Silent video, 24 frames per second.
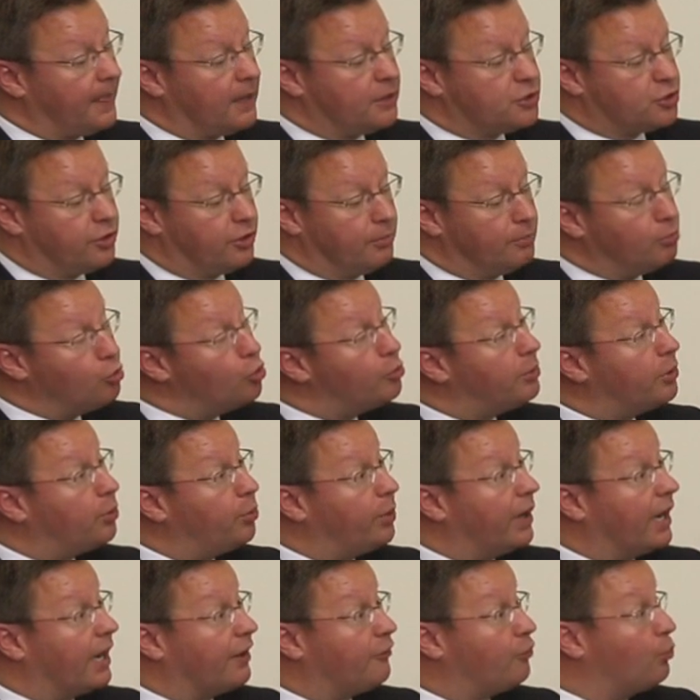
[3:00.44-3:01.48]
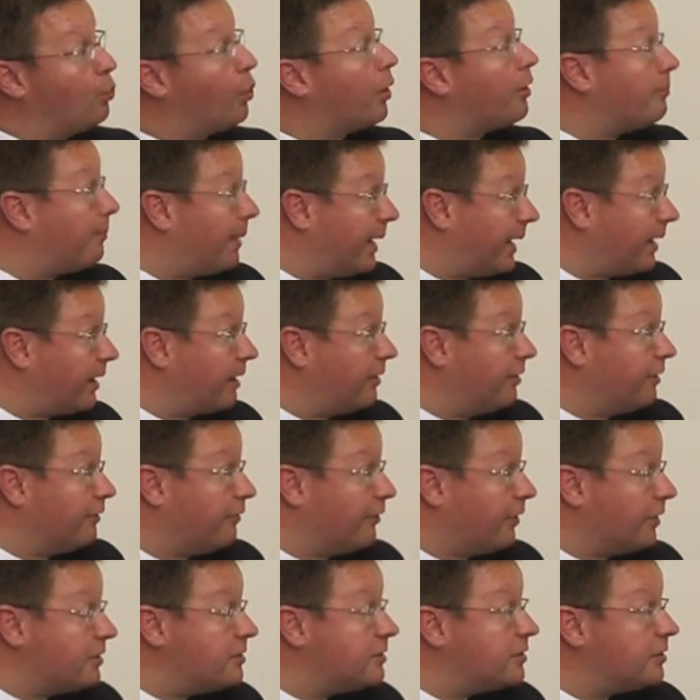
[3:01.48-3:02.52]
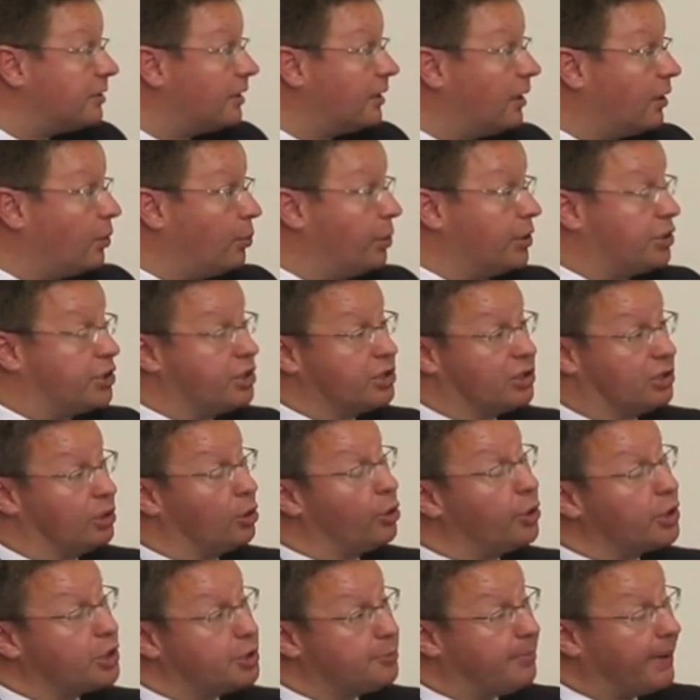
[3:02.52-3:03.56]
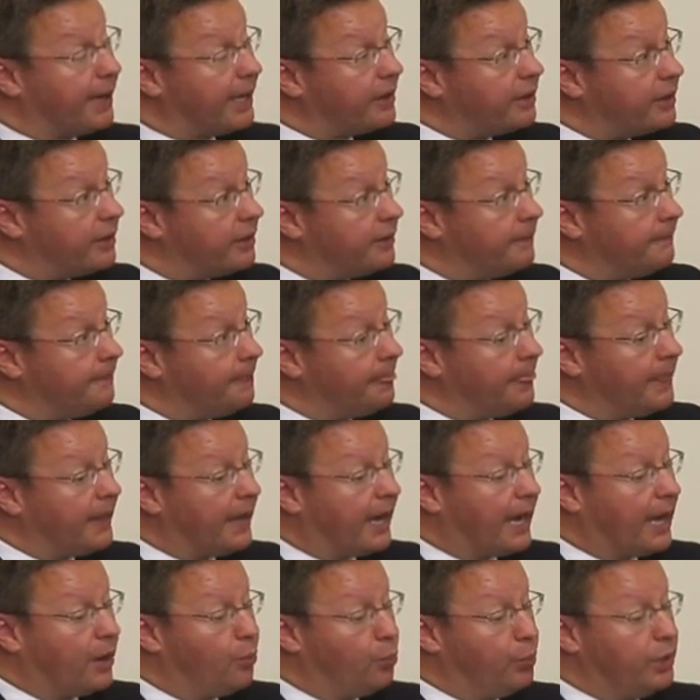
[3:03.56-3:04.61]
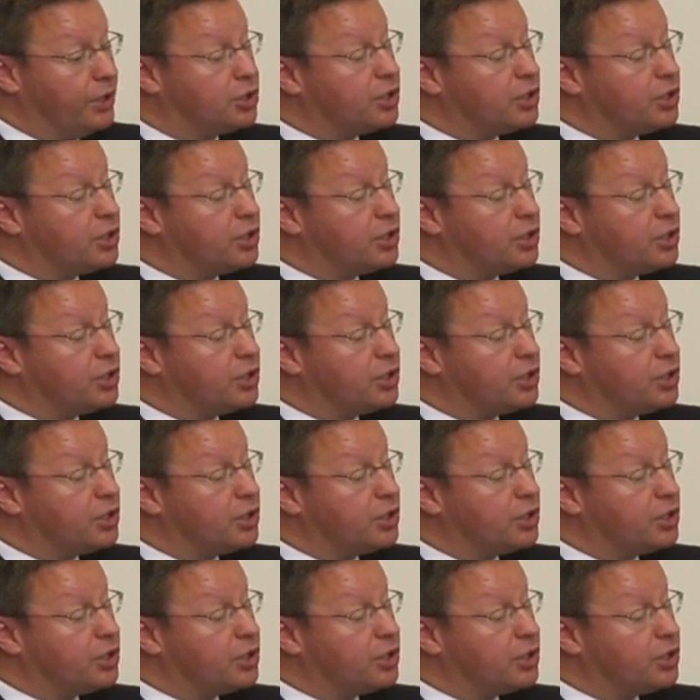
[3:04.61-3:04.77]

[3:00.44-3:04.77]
So at the moment we have one bank in the fund, which is Lloyds Bank, and we